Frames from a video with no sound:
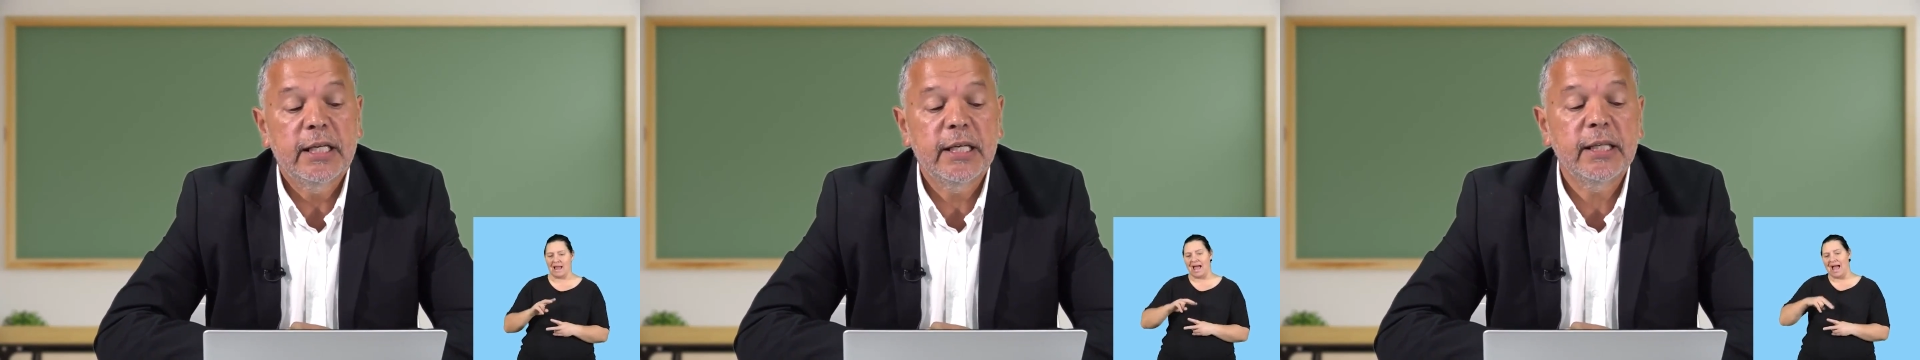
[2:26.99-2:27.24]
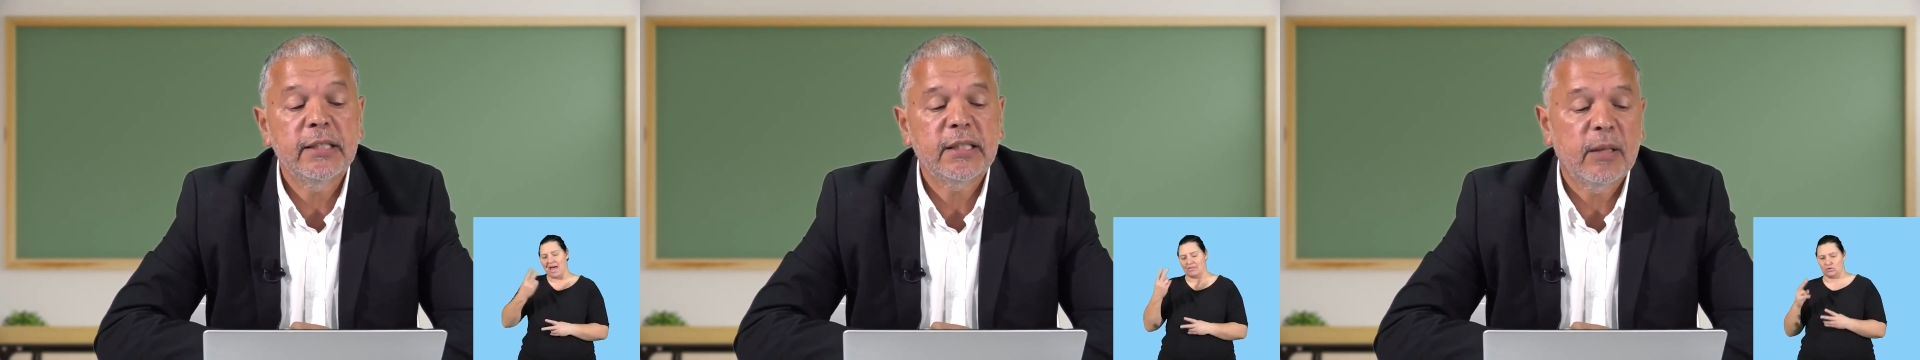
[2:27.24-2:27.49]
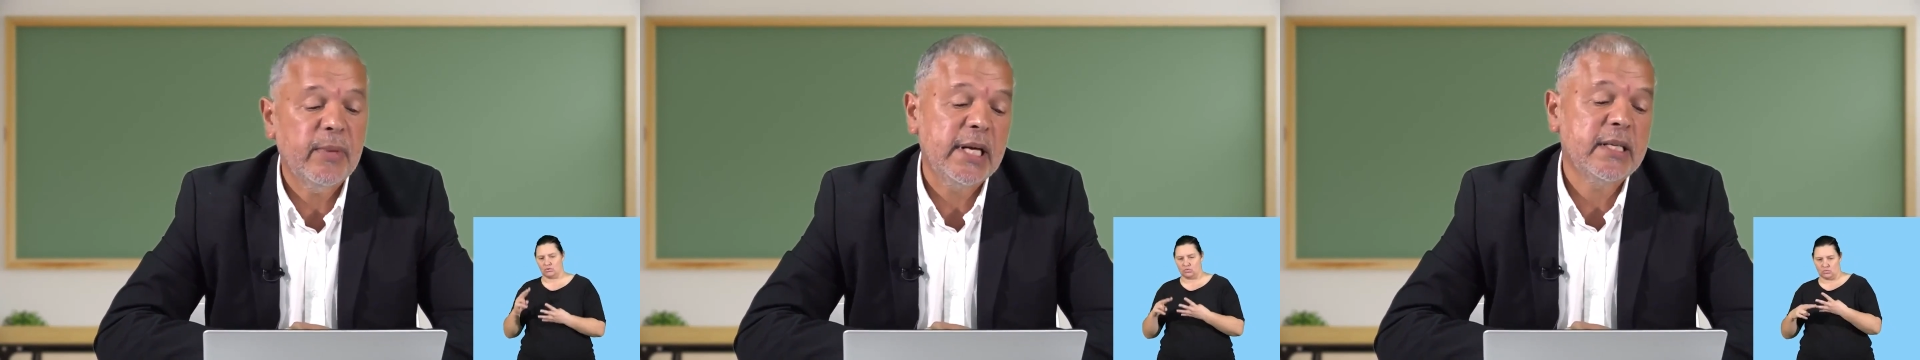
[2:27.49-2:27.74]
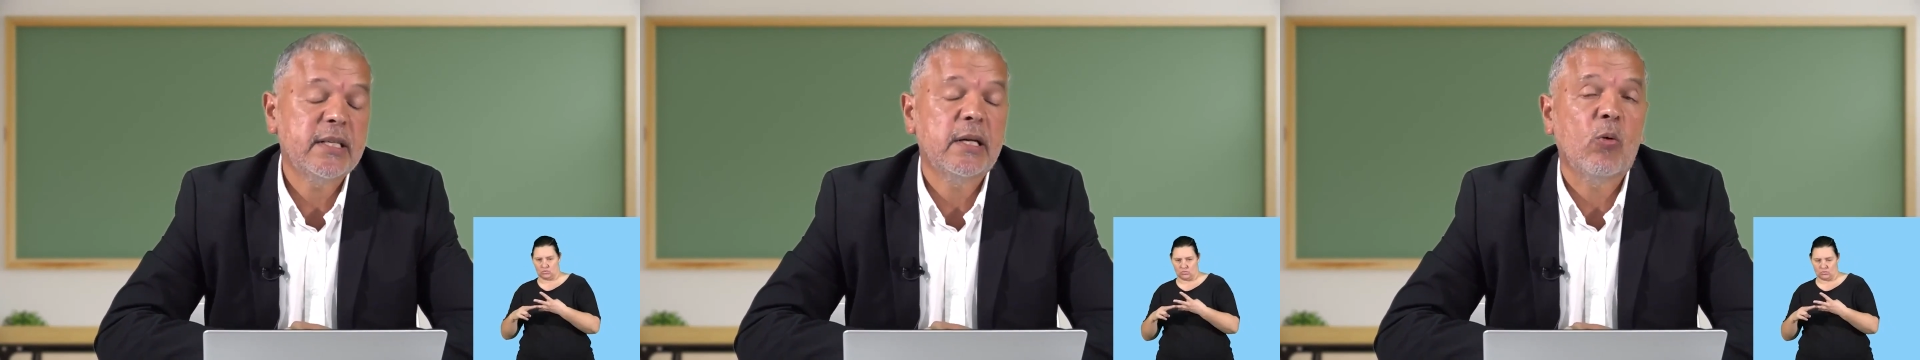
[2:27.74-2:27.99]
In
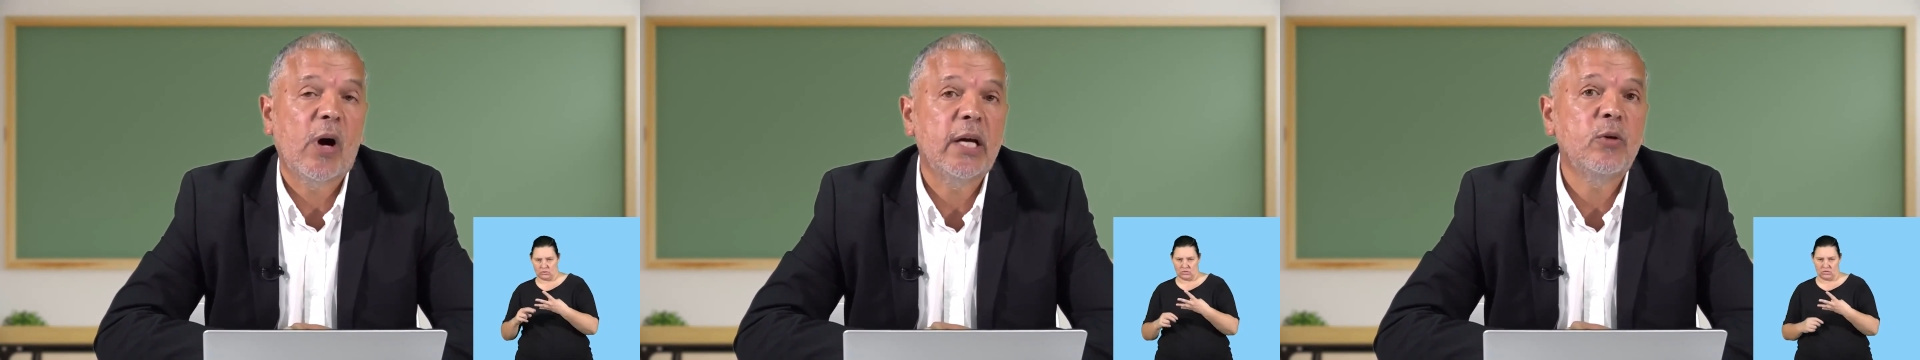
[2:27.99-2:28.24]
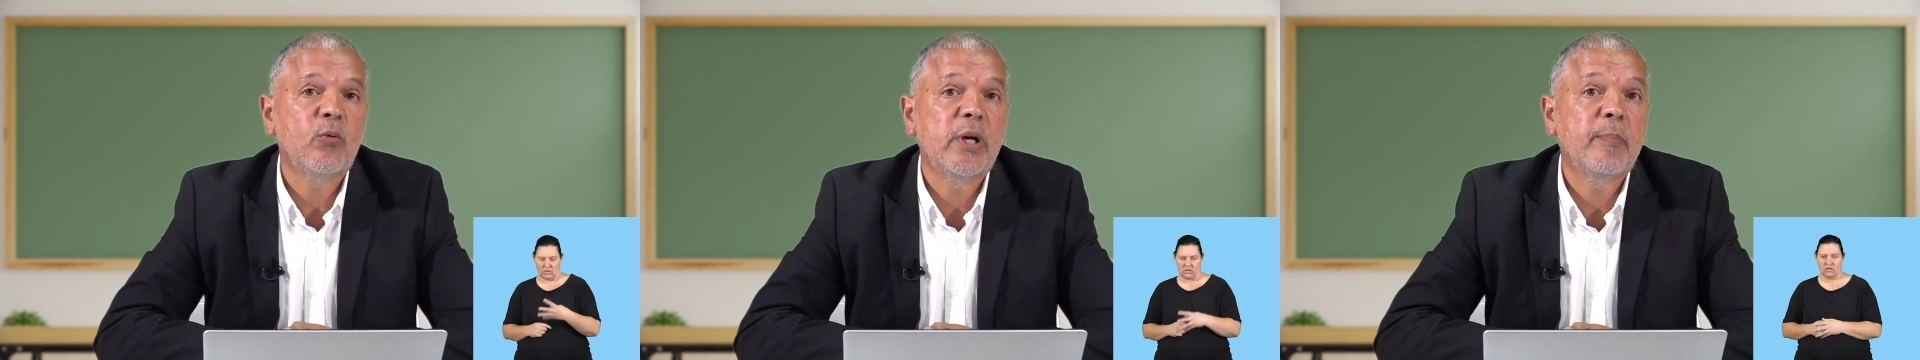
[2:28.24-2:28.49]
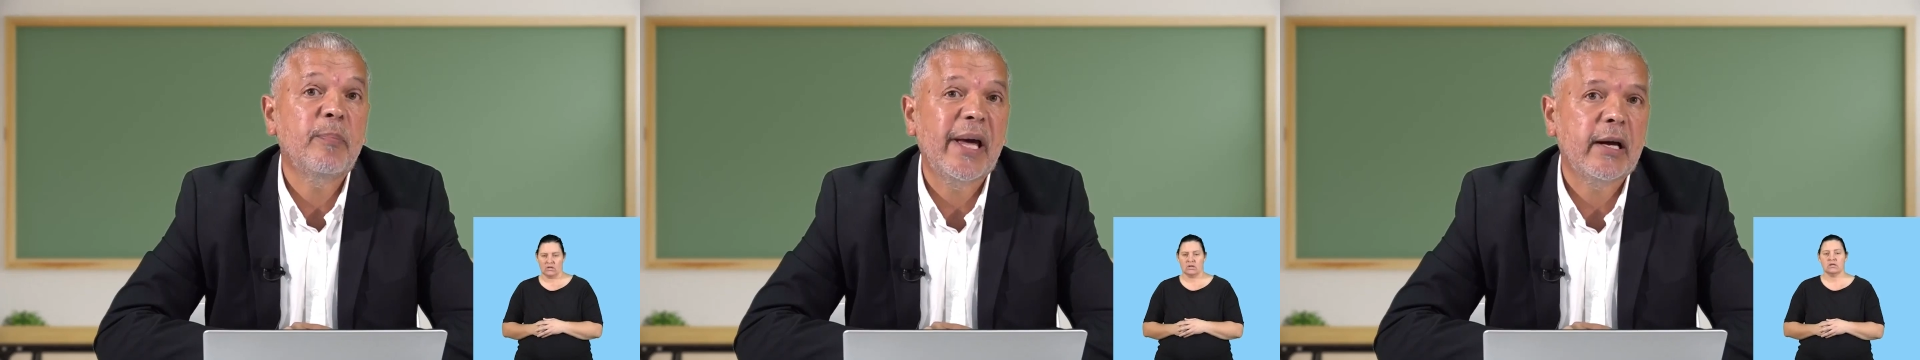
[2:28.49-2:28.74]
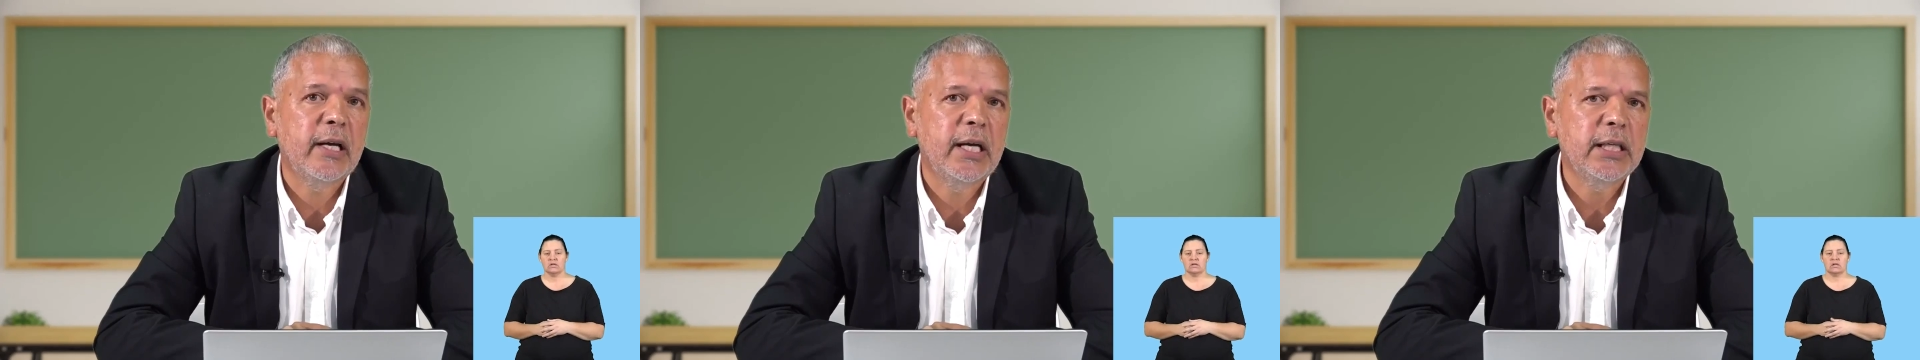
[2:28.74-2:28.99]
semester 1, we
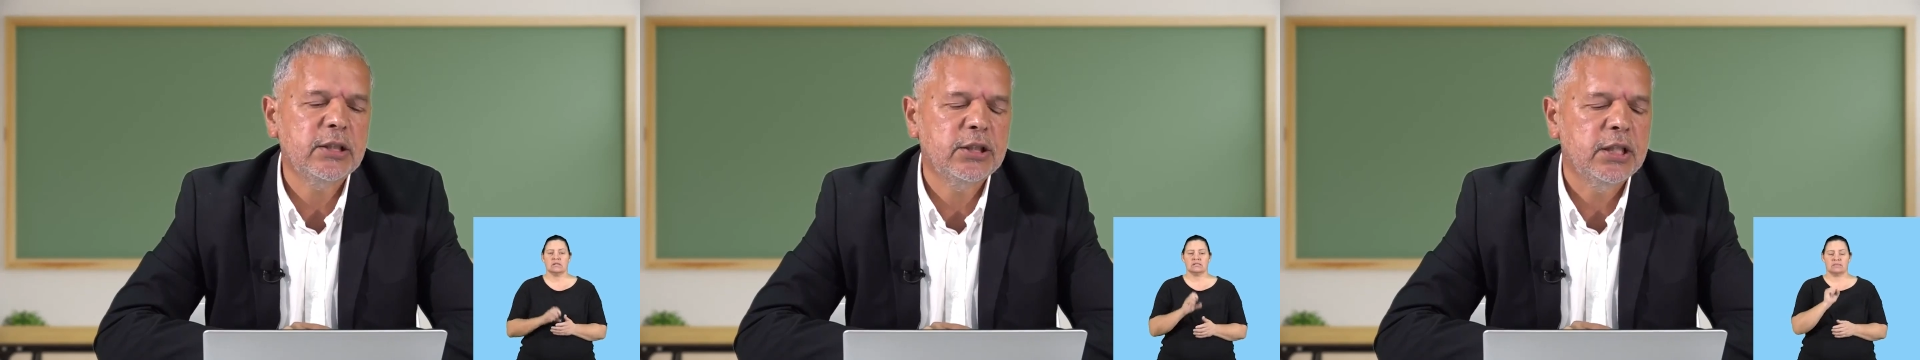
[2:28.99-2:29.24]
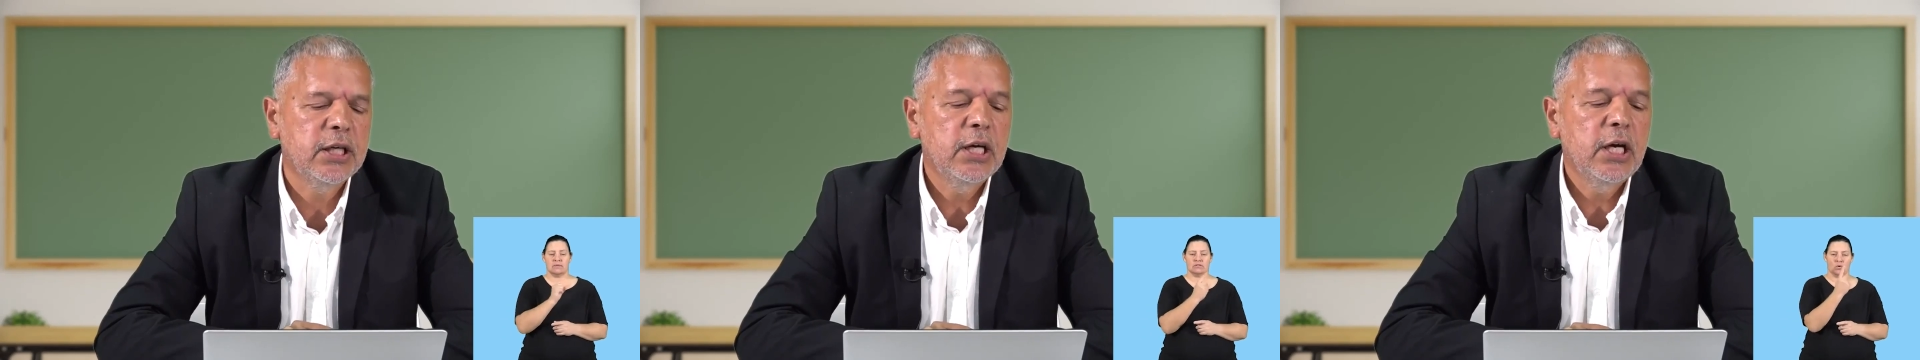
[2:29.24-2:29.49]
packaged